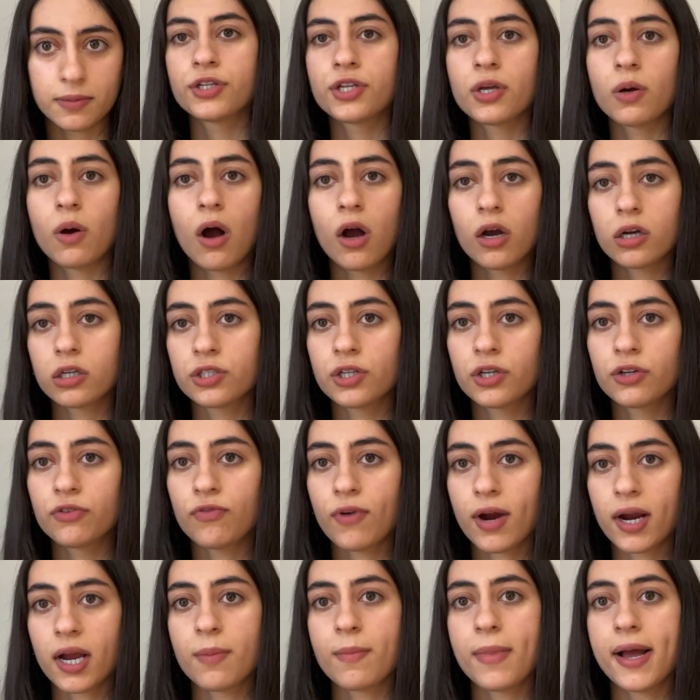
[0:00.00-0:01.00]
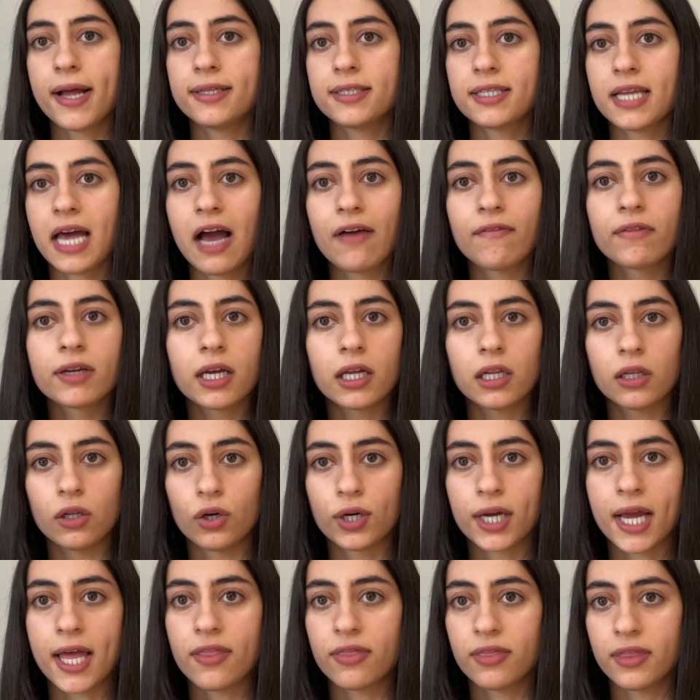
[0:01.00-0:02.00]
So Oxford recommends having a
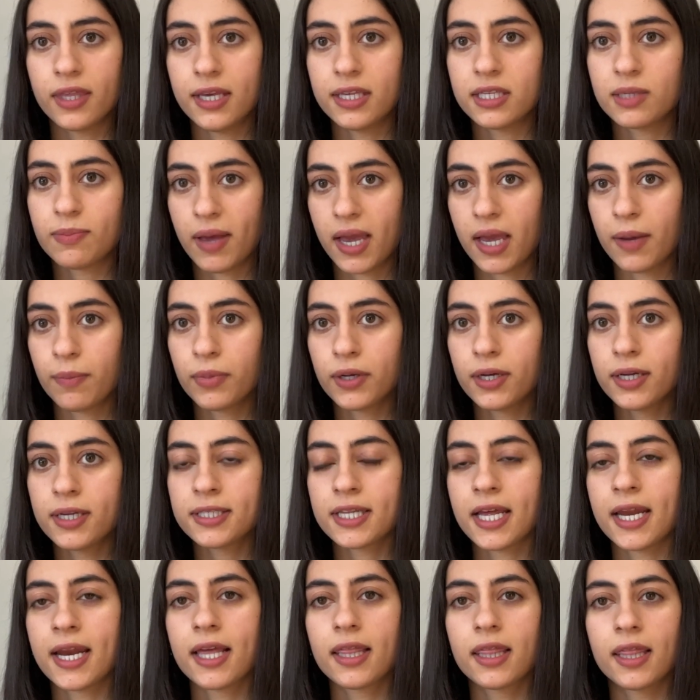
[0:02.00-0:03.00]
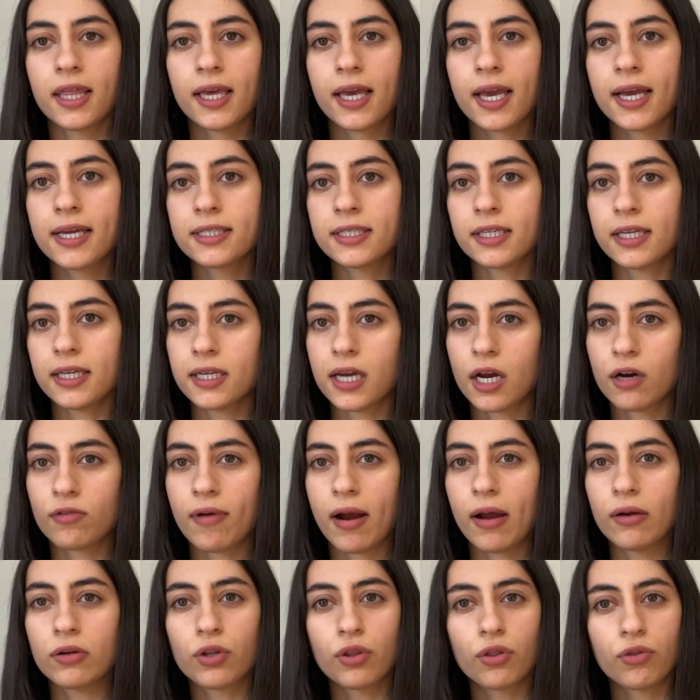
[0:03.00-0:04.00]
look at these papers and I think I did
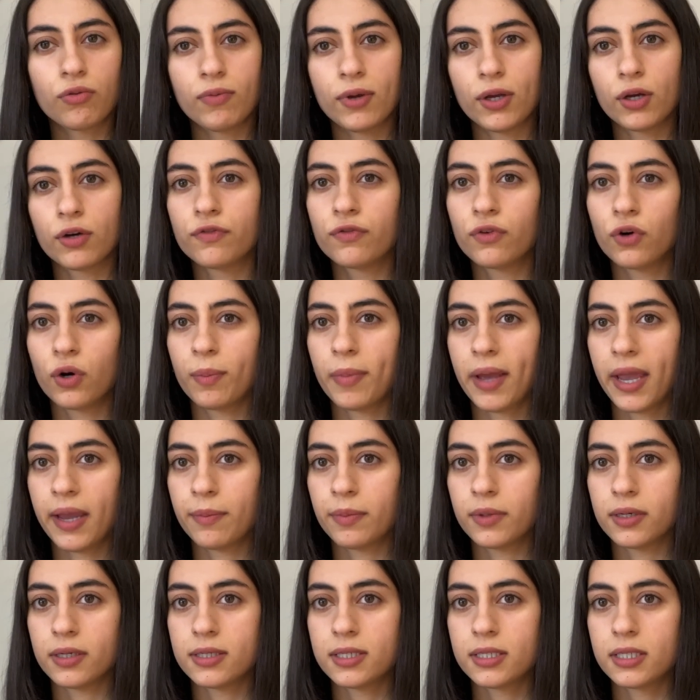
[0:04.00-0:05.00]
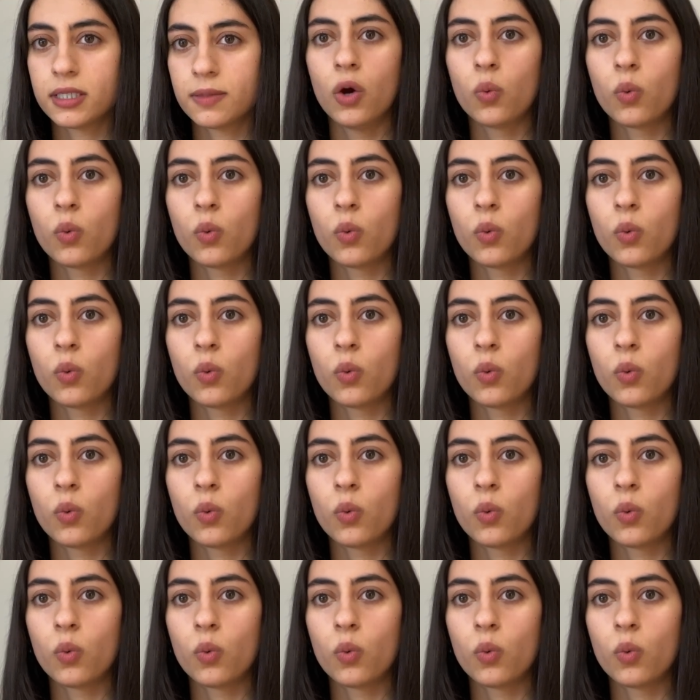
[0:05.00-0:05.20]
around three or four papers.